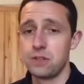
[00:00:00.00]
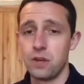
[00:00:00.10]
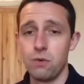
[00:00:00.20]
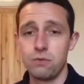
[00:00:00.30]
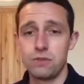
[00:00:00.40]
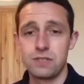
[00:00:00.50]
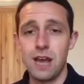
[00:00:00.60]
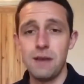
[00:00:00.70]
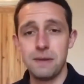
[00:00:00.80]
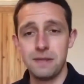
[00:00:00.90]
Yeah. So
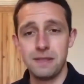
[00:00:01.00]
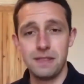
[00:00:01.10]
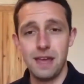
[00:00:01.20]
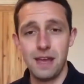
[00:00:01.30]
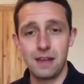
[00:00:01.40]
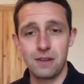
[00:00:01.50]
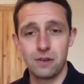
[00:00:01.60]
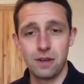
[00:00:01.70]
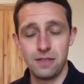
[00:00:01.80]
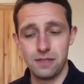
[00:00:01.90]
type in their
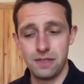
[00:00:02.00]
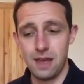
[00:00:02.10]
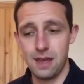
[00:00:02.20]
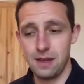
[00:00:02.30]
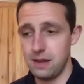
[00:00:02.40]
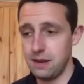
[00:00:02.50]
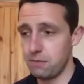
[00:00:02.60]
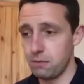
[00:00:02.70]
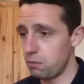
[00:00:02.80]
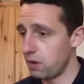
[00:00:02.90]
their uh,
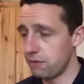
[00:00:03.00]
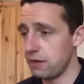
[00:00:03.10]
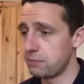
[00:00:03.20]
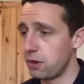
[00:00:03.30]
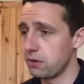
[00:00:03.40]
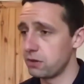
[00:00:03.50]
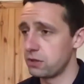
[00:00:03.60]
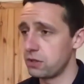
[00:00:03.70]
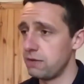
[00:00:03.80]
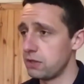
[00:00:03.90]
whatever it is, products or
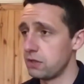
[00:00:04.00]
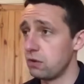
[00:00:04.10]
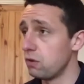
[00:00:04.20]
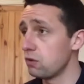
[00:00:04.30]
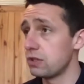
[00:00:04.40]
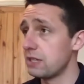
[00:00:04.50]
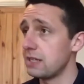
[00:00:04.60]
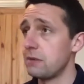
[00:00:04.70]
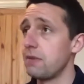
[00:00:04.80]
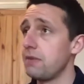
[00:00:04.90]
services, or just
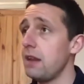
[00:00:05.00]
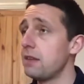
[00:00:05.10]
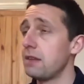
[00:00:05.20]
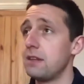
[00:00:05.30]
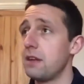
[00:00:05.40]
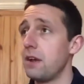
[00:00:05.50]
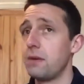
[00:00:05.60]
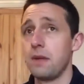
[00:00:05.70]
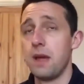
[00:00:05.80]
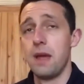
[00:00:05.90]
test it with anything, you
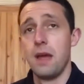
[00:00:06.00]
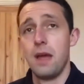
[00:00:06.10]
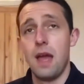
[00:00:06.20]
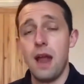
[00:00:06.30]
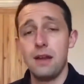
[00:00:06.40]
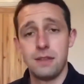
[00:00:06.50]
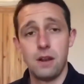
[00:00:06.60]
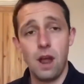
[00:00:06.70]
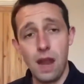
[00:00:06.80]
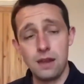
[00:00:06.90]
know
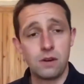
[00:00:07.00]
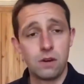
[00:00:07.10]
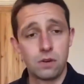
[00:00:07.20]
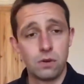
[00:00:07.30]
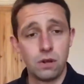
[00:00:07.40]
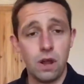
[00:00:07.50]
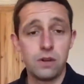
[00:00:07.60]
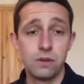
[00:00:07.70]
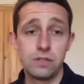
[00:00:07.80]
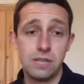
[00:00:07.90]
anything anything on Google,
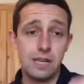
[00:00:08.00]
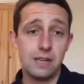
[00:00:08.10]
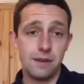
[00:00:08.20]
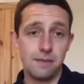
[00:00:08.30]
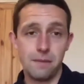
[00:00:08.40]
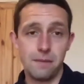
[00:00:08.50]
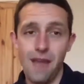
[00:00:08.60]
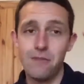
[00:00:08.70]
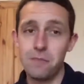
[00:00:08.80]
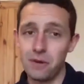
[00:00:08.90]
and you'll see
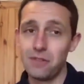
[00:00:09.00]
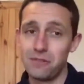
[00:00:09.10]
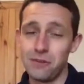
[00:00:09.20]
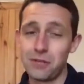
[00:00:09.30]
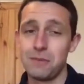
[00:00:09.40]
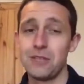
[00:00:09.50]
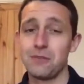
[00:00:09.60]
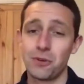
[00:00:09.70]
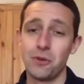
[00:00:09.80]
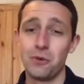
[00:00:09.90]
everybody on the first
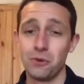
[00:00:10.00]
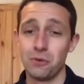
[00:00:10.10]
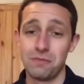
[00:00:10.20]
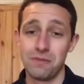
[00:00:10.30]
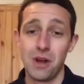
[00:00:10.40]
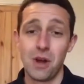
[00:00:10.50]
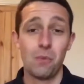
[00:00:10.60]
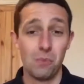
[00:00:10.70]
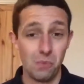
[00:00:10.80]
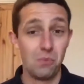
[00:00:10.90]
page of Google
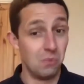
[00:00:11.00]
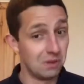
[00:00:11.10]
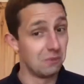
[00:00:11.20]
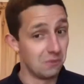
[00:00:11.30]
will.